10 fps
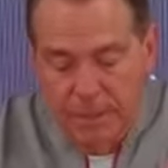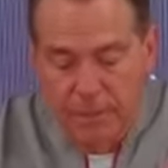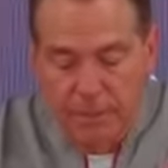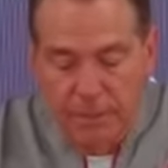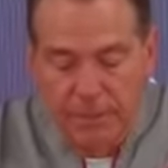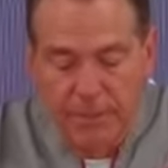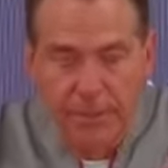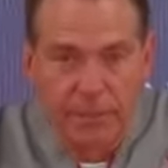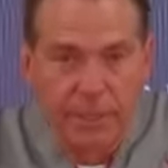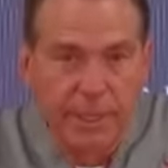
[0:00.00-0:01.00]

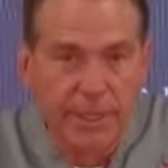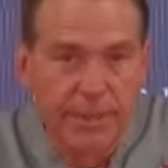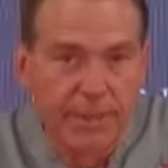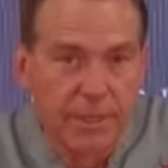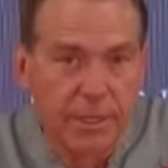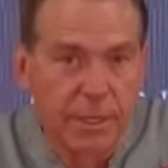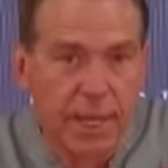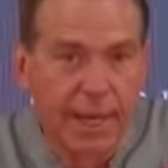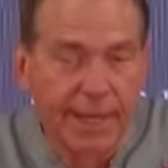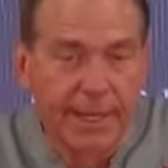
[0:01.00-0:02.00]
we need to
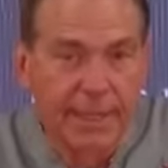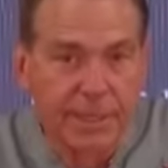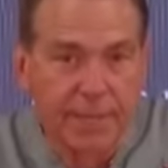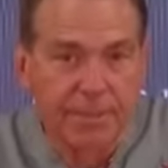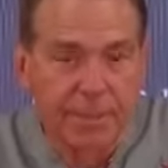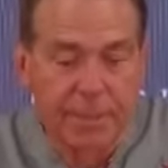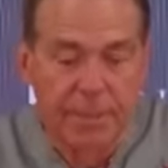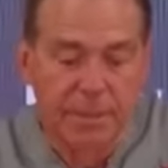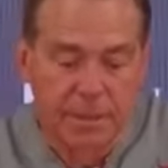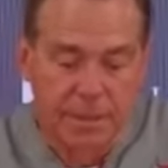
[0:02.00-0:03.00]
not accept
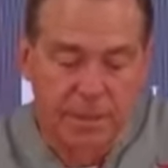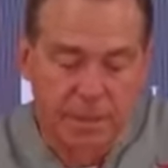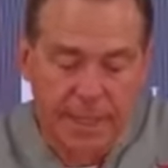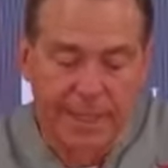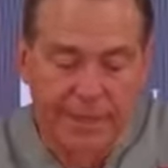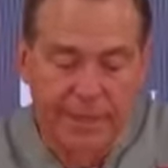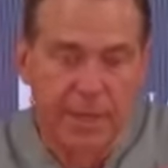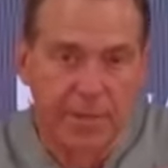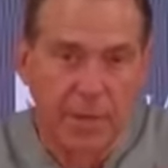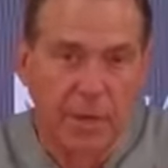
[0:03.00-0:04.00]

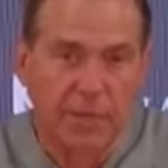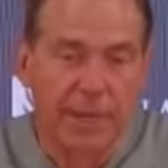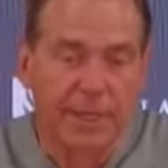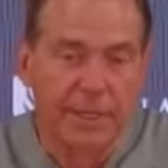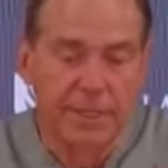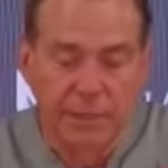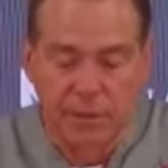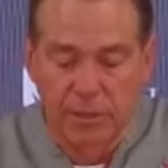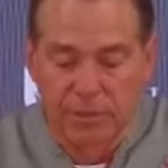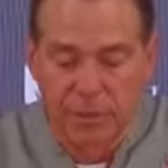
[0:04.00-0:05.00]
anything but our best in
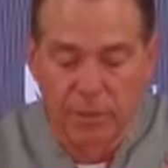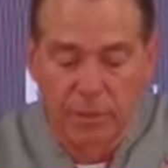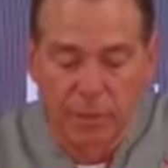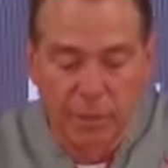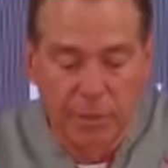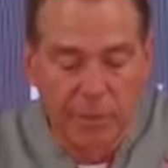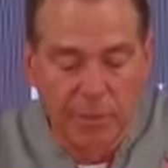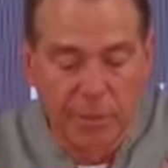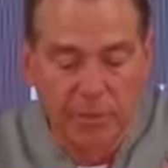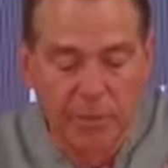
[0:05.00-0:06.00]
terms of what we're doing in
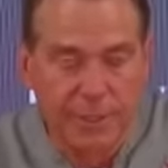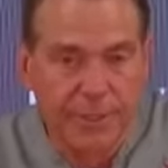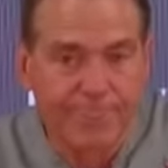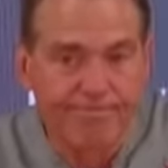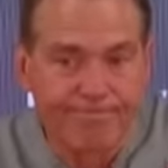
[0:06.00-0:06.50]
preparation.